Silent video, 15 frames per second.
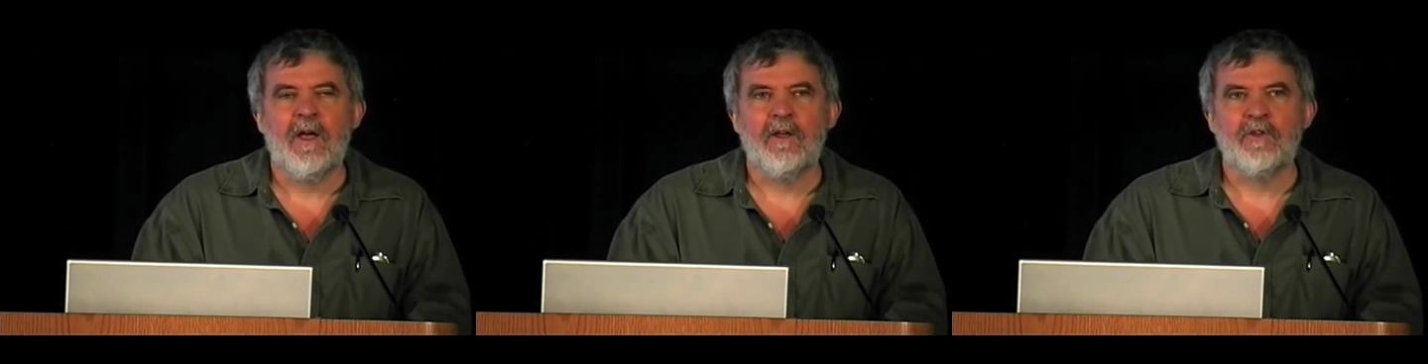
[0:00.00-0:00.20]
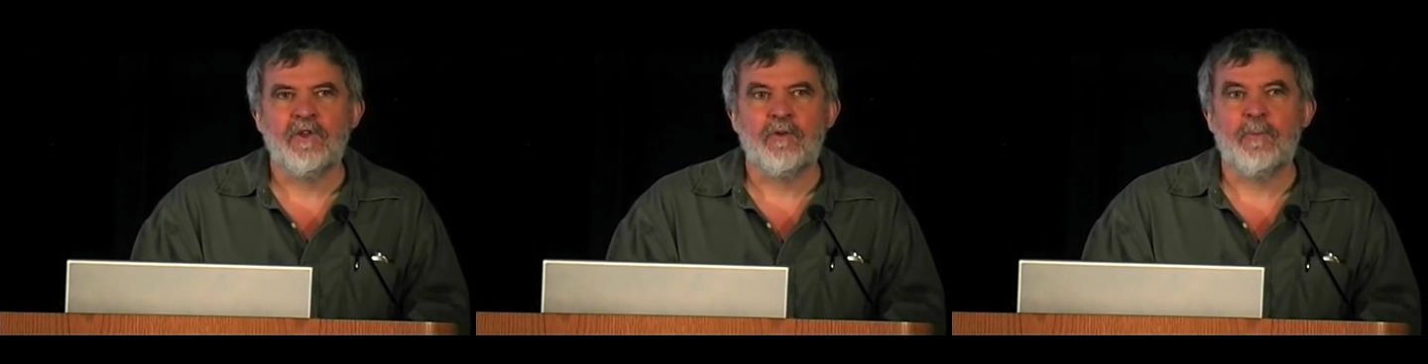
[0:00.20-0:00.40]

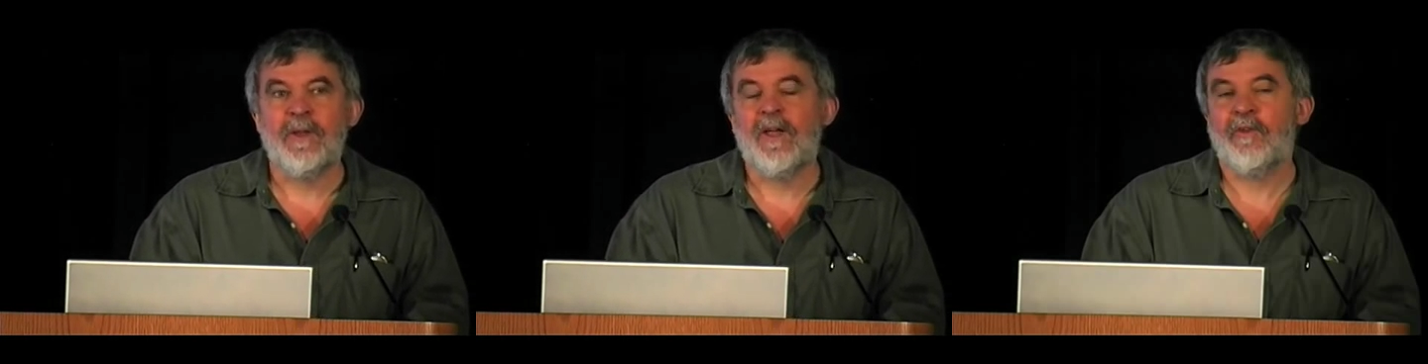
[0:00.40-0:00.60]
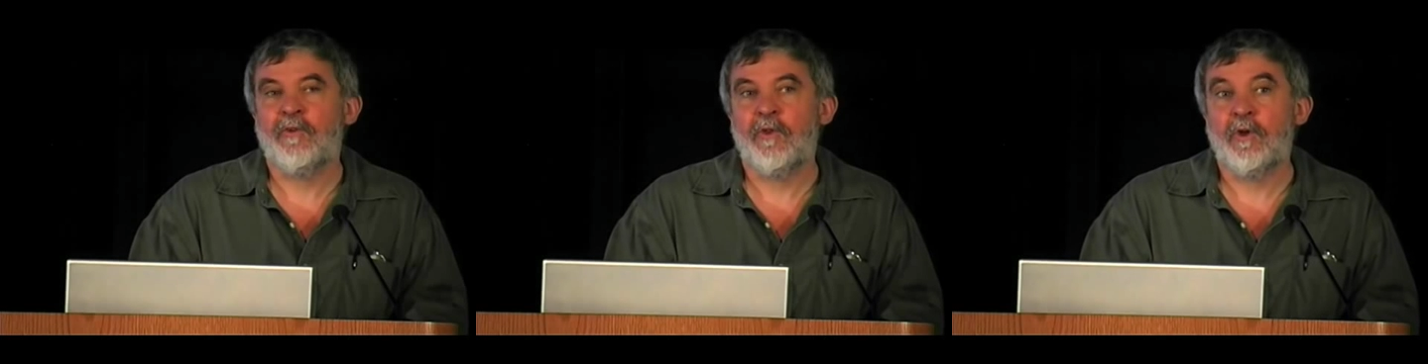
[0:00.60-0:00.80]
just
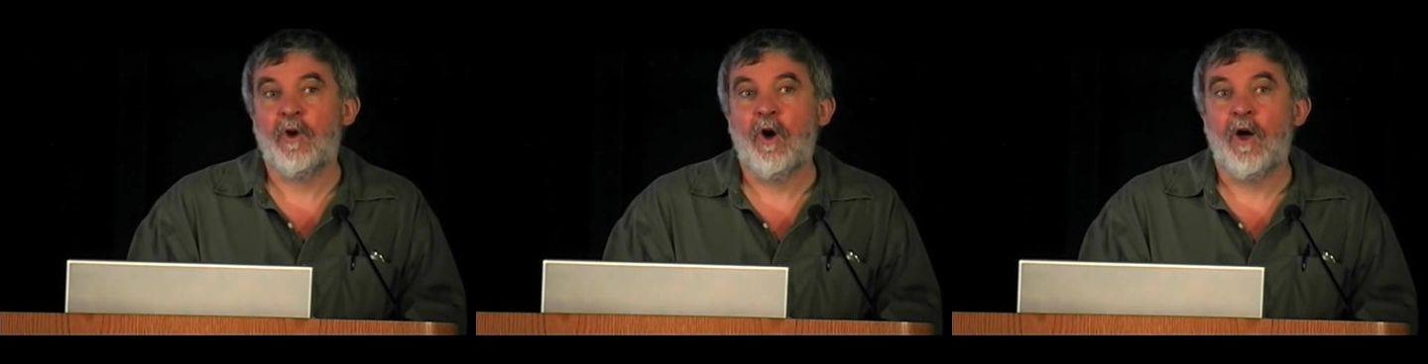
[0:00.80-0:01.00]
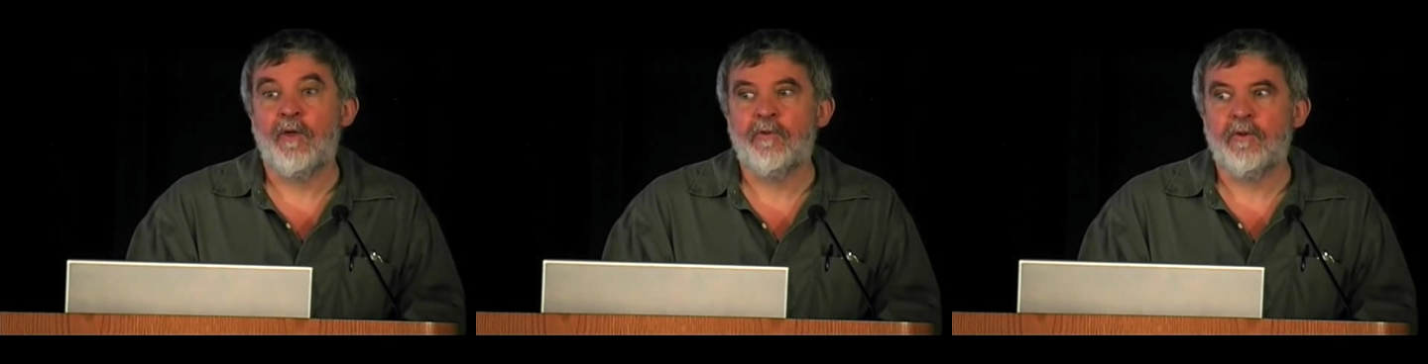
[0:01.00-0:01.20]
because of the
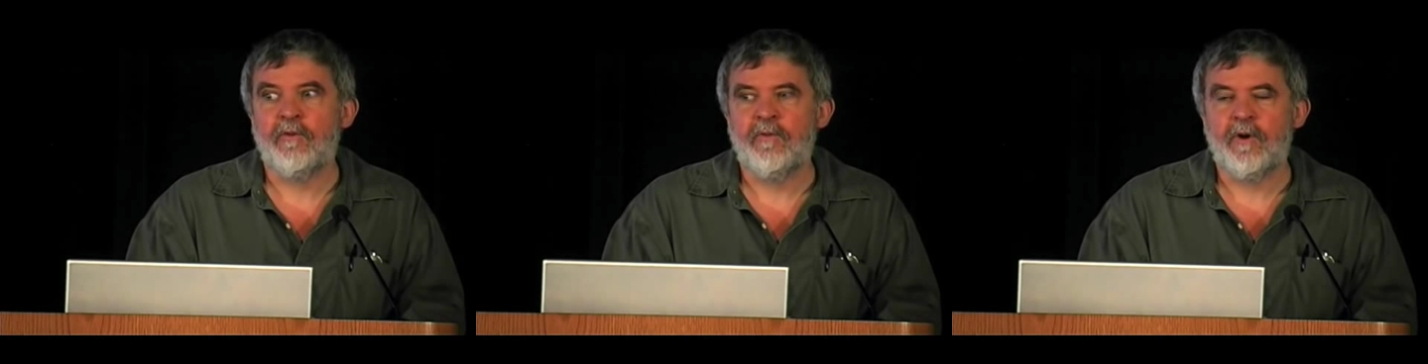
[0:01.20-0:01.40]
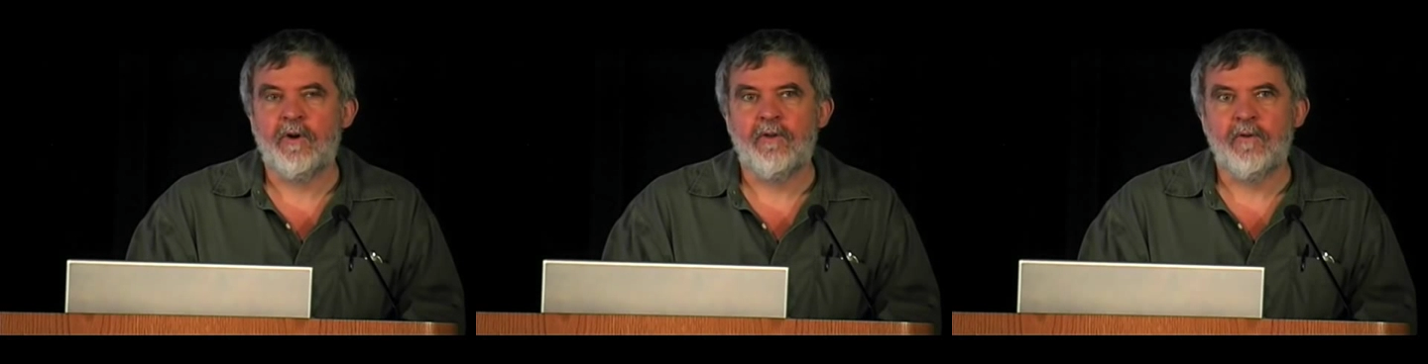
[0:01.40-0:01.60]
cost is
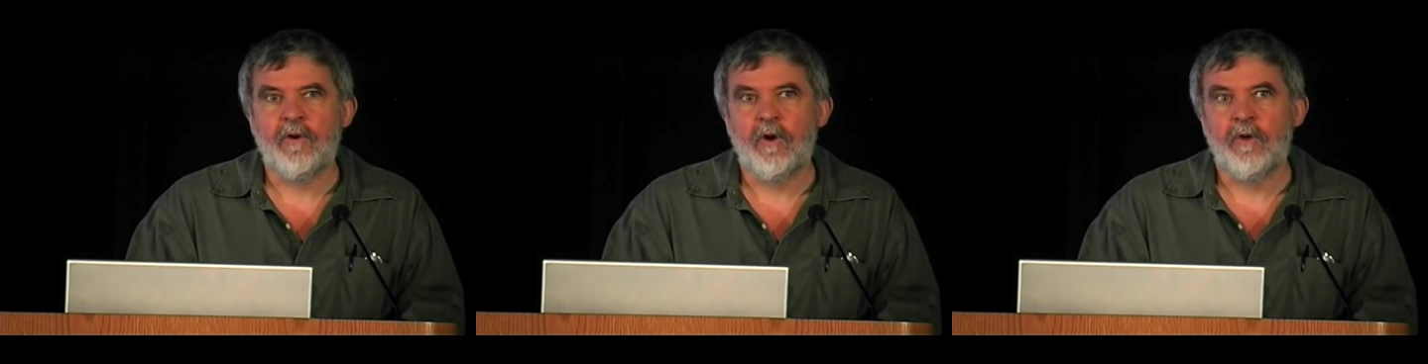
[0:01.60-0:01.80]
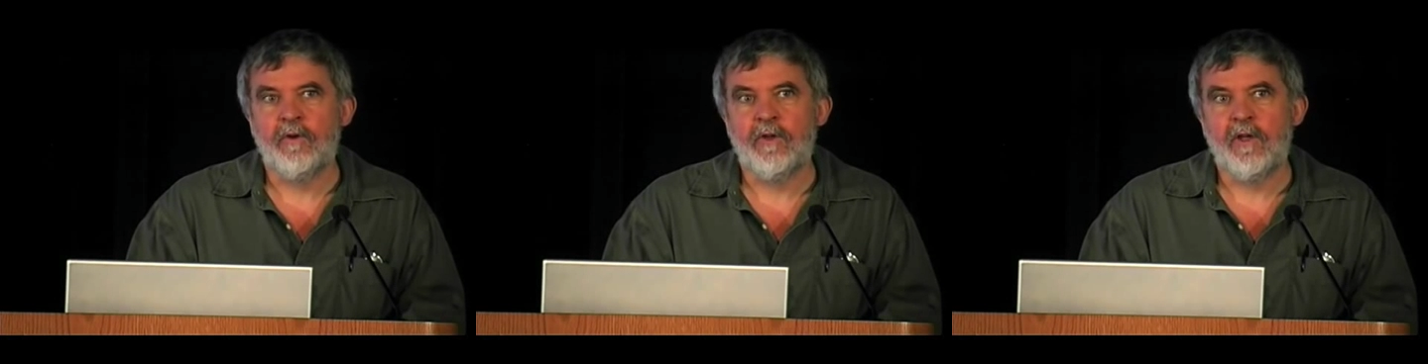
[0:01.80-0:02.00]
very
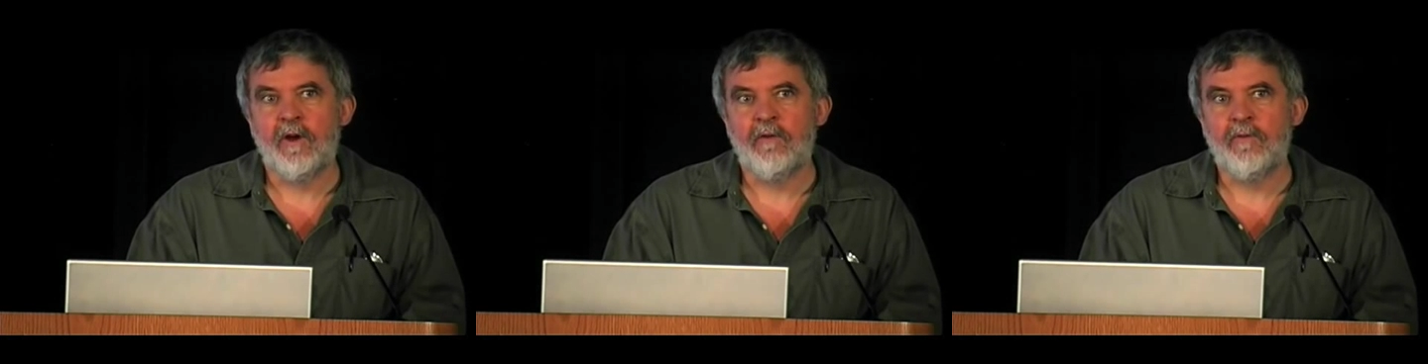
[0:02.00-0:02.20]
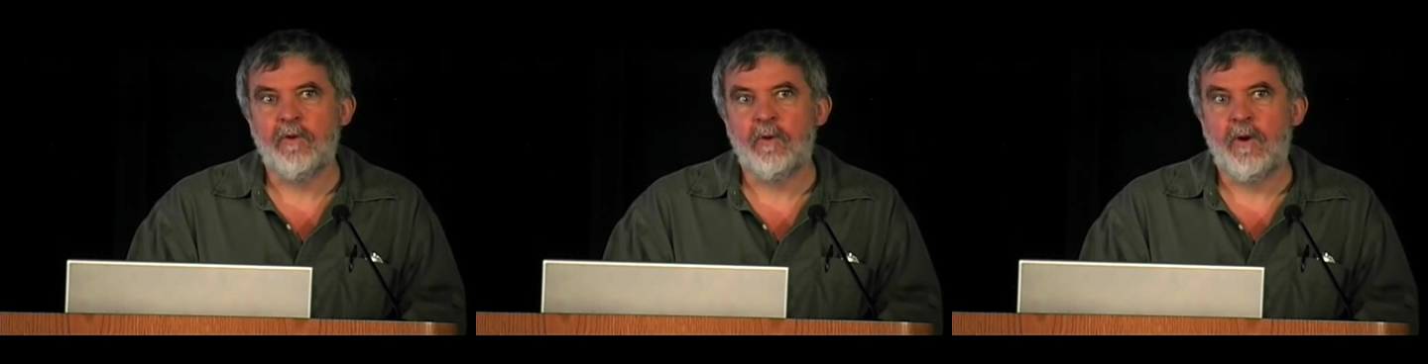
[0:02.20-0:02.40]
difficult to get off
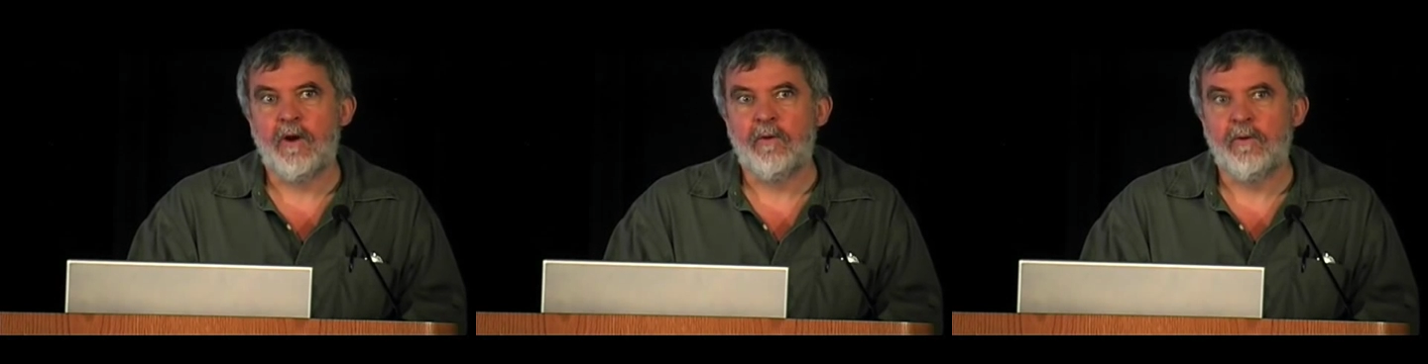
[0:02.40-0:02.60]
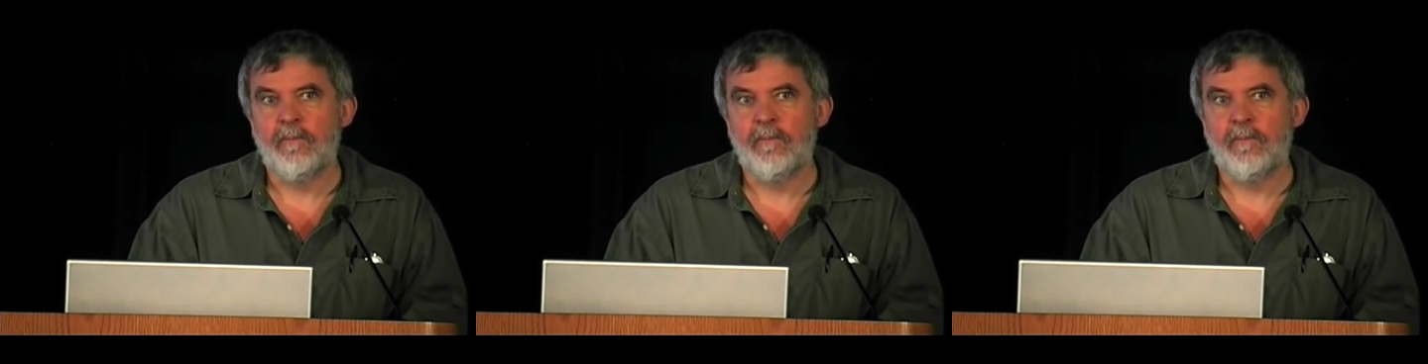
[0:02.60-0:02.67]
the ground.